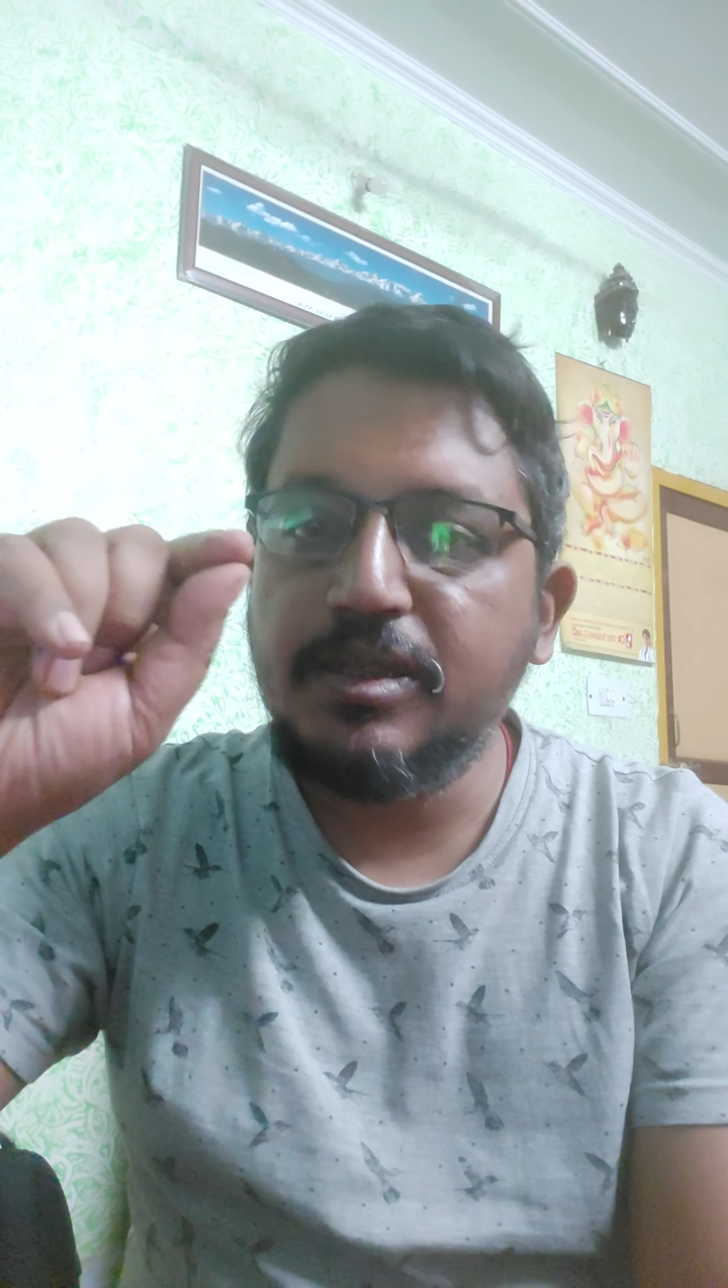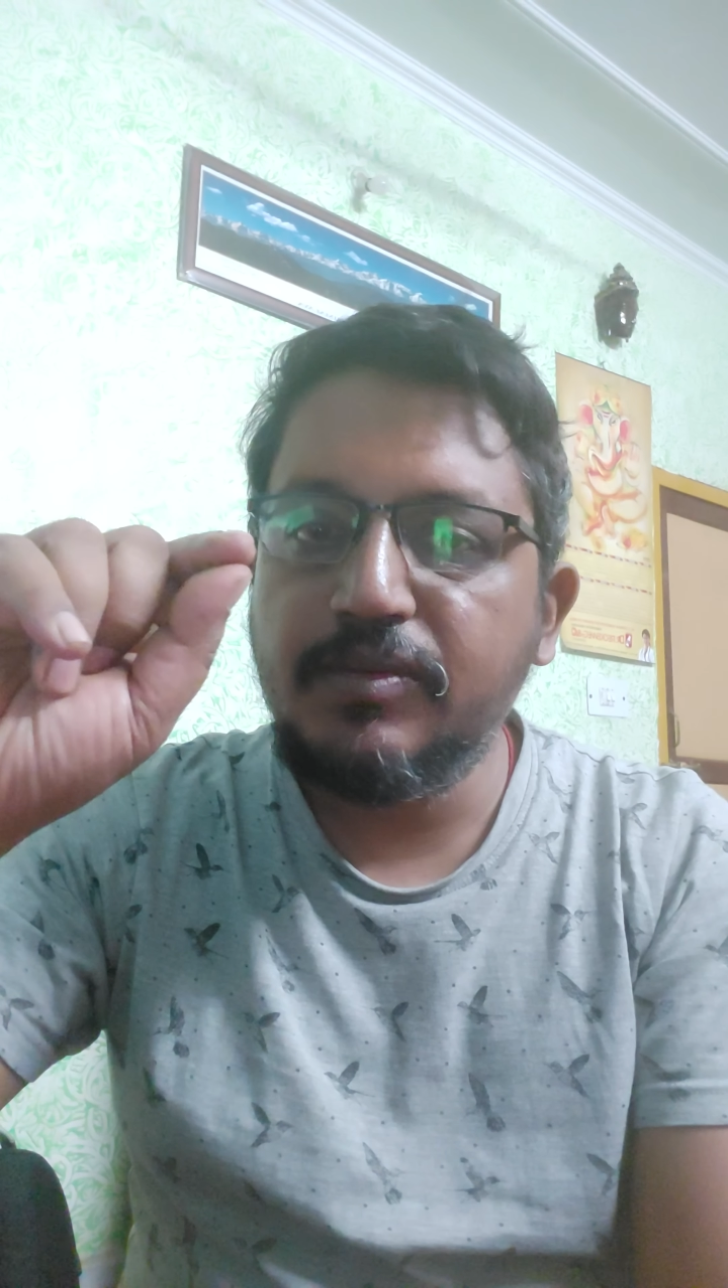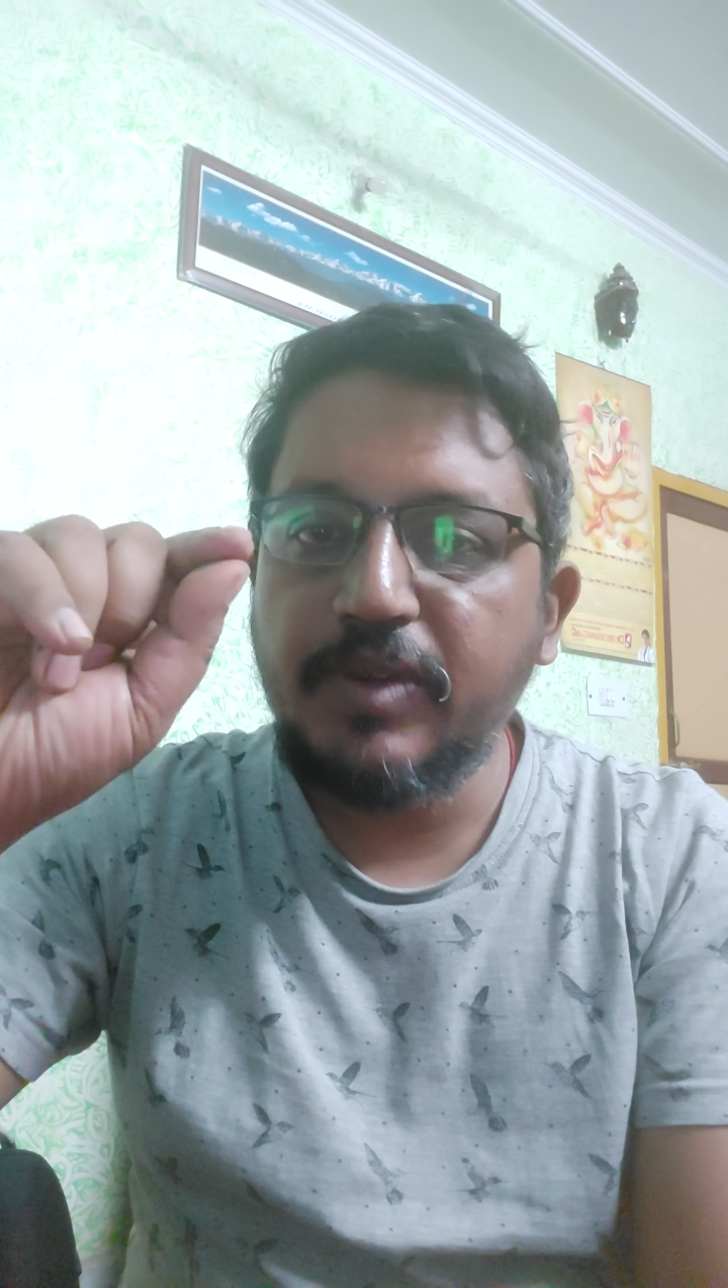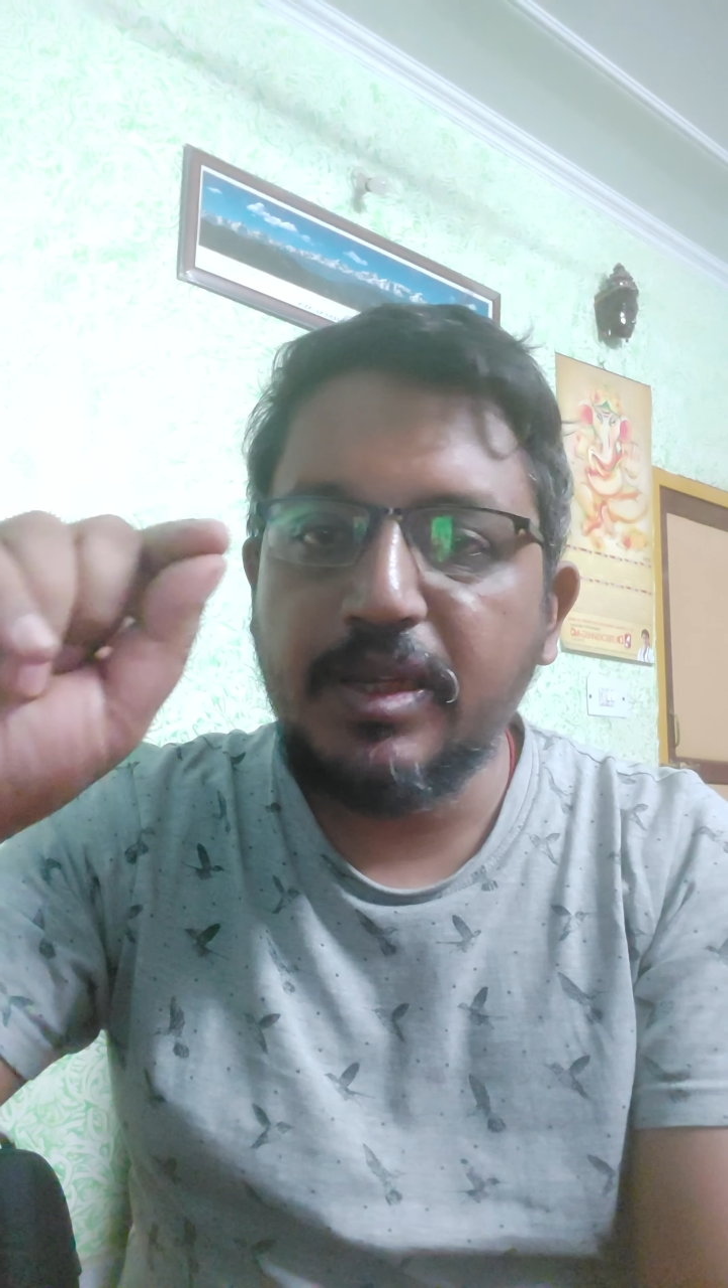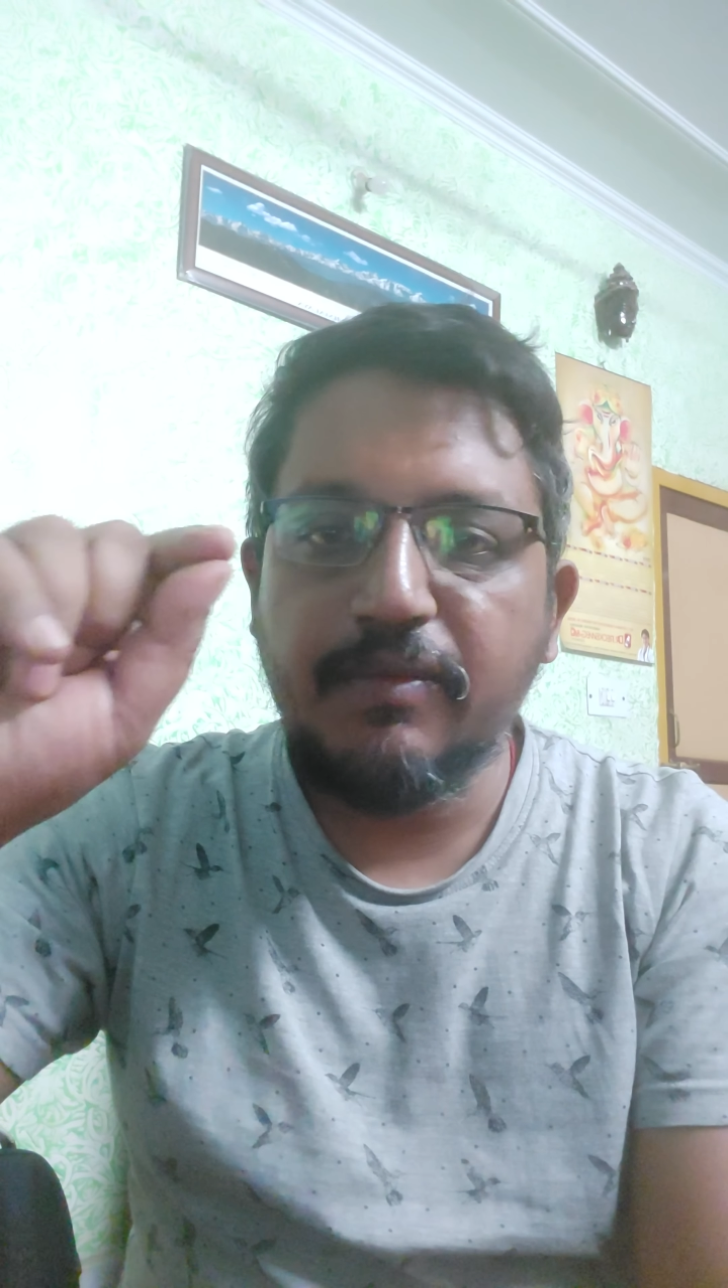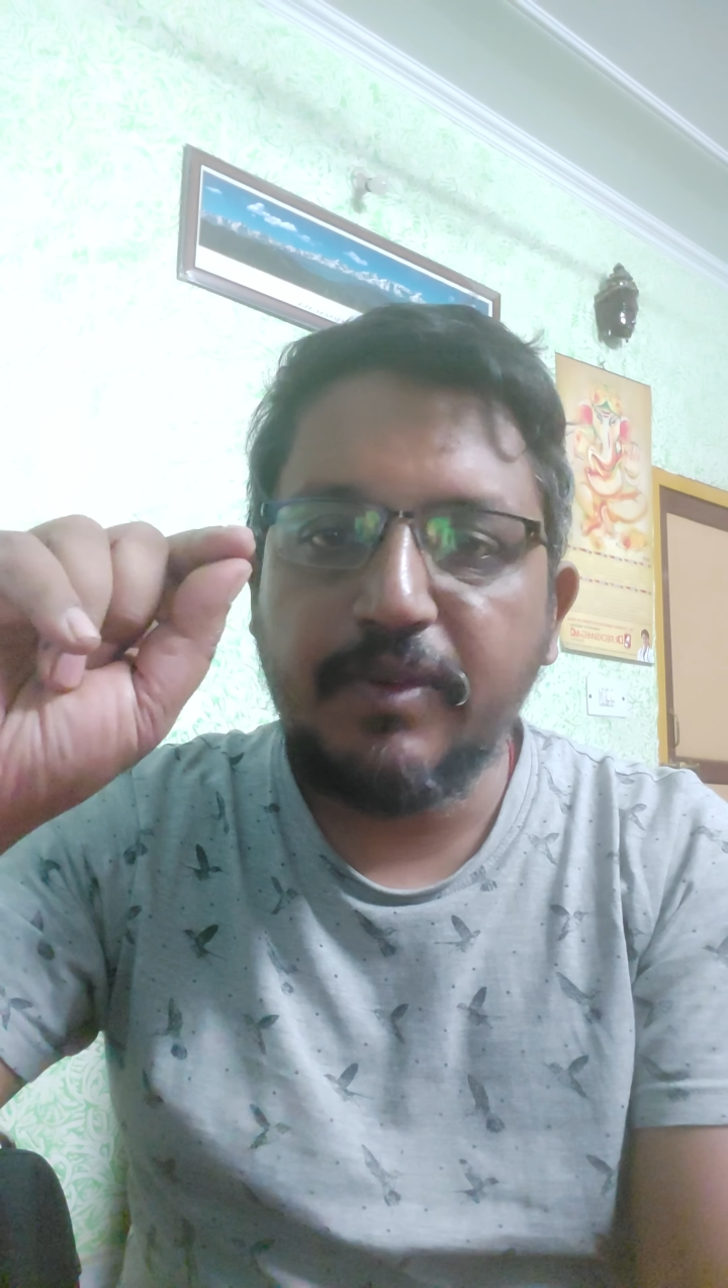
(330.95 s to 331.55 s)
is very,